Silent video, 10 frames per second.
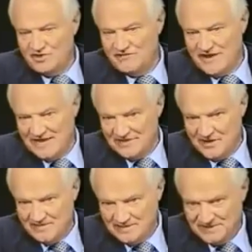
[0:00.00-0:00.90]
you even
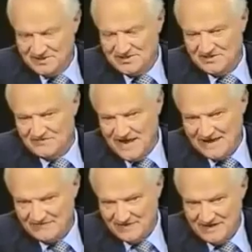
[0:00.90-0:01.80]
had the competition of
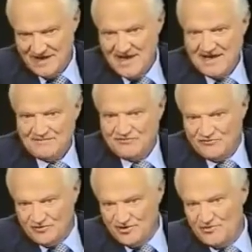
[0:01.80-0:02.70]
NAFTA. And
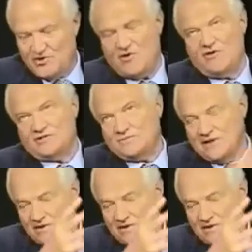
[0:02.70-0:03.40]
before you, of course,